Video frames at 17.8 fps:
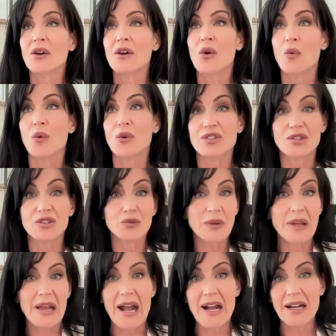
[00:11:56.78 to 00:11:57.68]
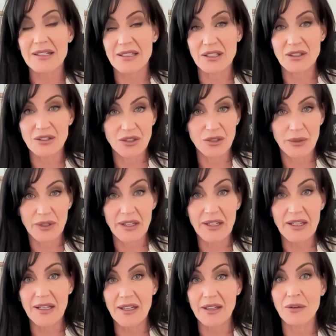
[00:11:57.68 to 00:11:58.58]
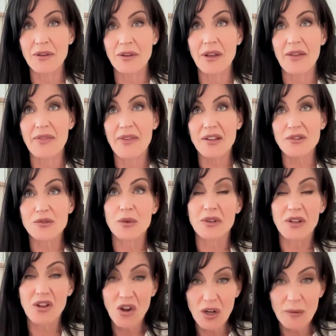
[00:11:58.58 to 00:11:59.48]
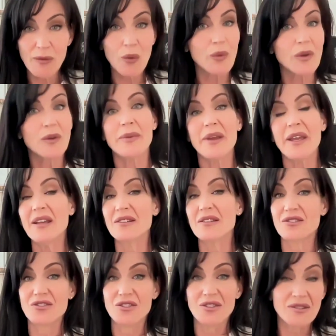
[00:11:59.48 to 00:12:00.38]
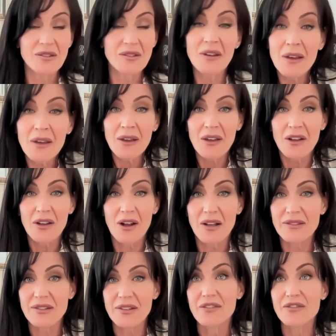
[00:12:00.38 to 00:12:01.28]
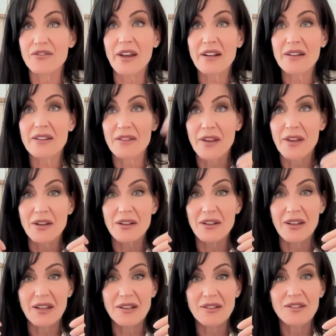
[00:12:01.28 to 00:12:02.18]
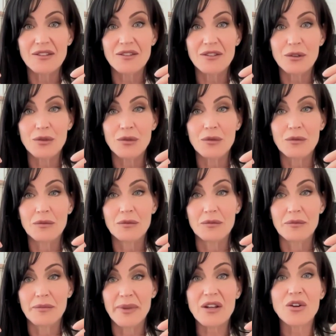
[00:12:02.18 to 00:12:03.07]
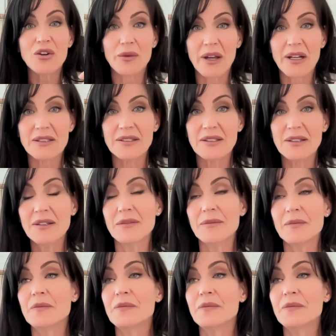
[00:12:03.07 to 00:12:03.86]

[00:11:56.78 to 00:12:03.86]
We're just reacting to it. And that's what karma would be. It's just cause and effect that needs to be corrected.